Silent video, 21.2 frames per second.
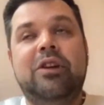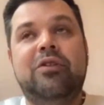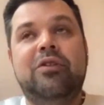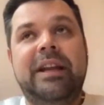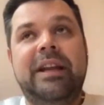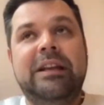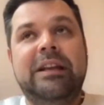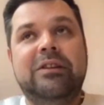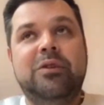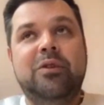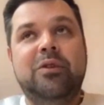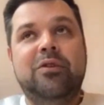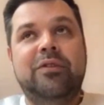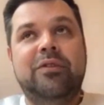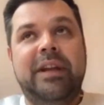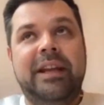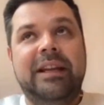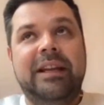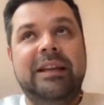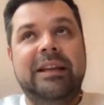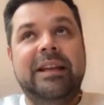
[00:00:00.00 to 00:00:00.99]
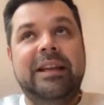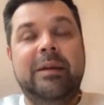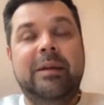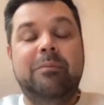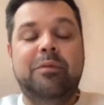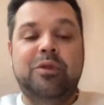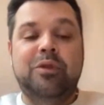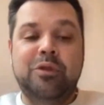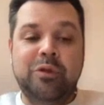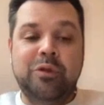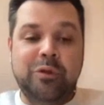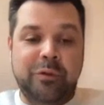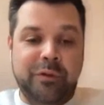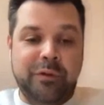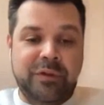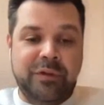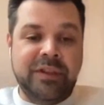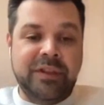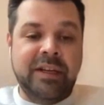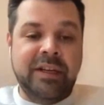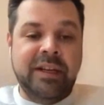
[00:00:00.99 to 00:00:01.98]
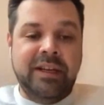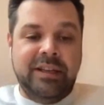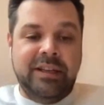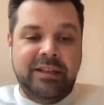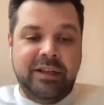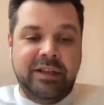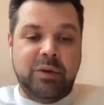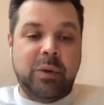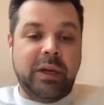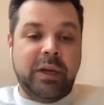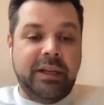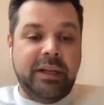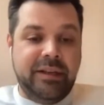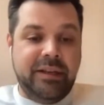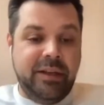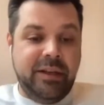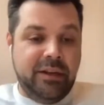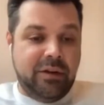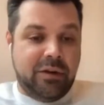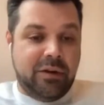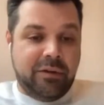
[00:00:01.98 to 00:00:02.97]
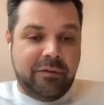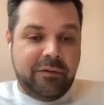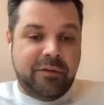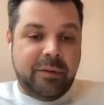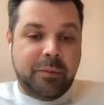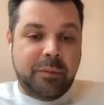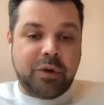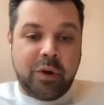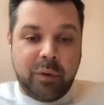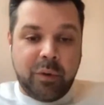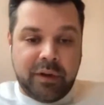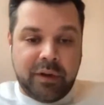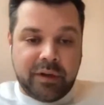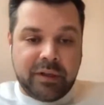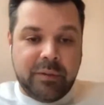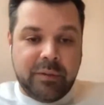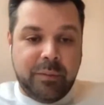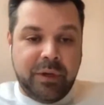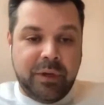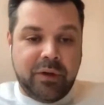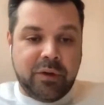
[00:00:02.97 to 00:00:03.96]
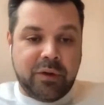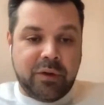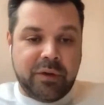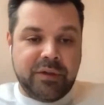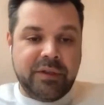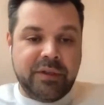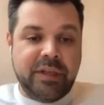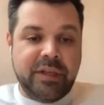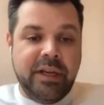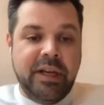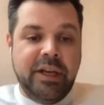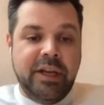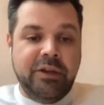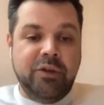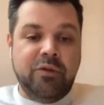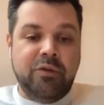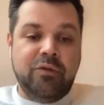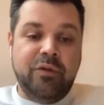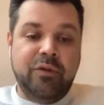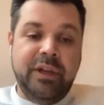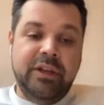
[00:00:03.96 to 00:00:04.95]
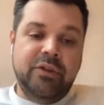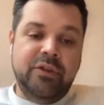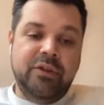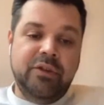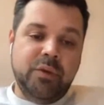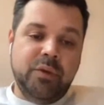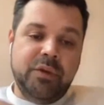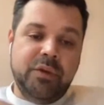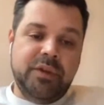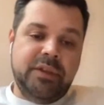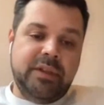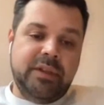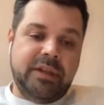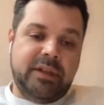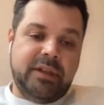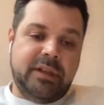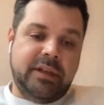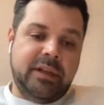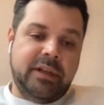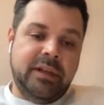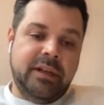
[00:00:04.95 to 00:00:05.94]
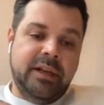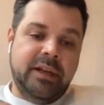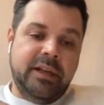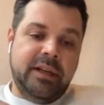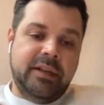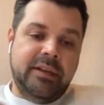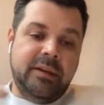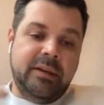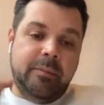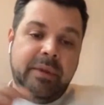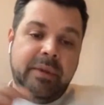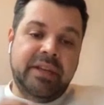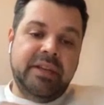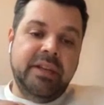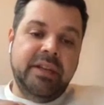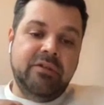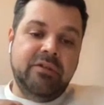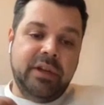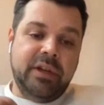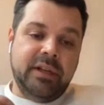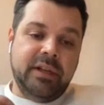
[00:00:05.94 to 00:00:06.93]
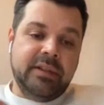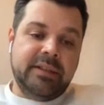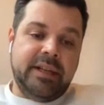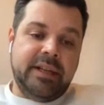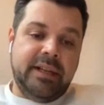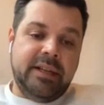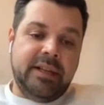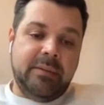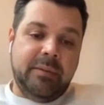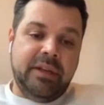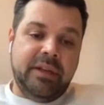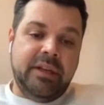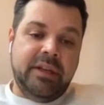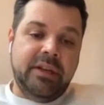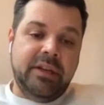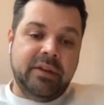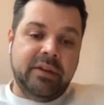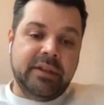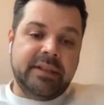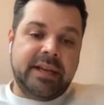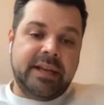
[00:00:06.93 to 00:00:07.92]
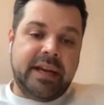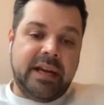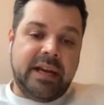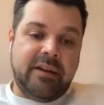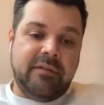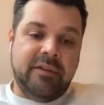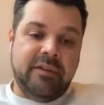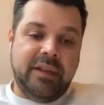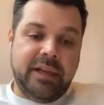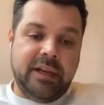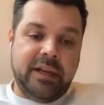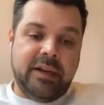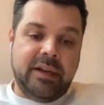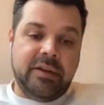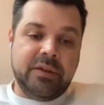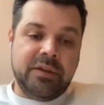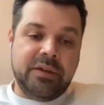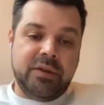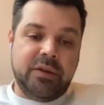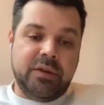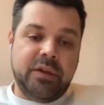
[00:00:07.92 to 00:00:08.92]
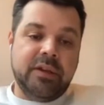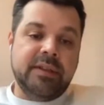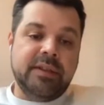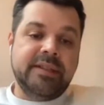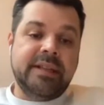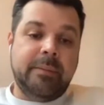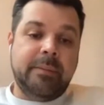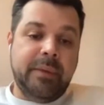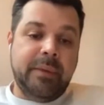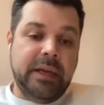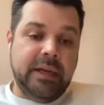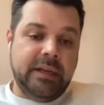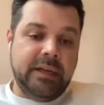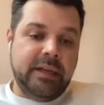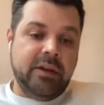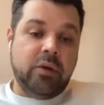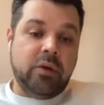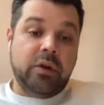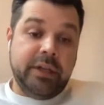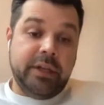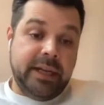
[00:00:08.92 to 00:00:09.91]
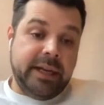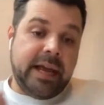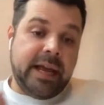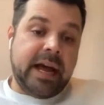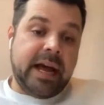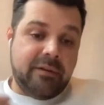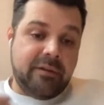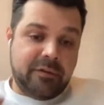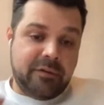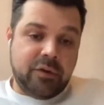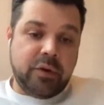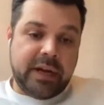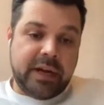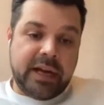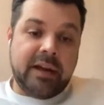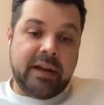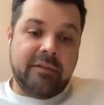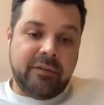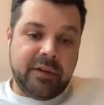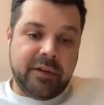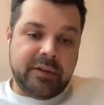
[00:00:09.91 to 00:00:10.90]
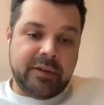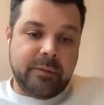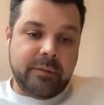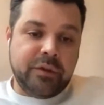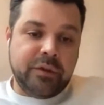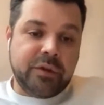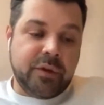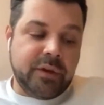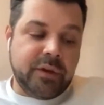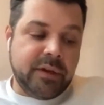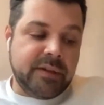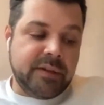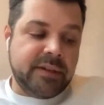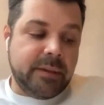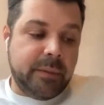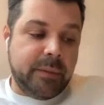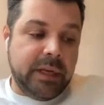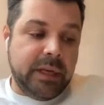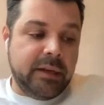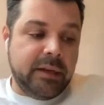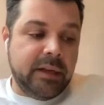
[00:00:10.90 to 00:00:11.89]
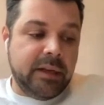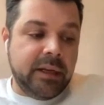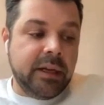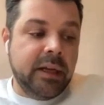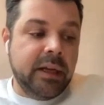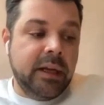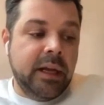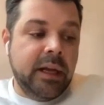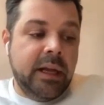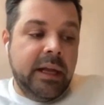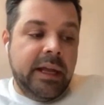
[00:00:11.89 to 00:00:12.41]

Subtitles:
cradle to cradle improves the quality of a product, because you reuse the materials, and the materials have then a certain stability, or they have to have a certain stability.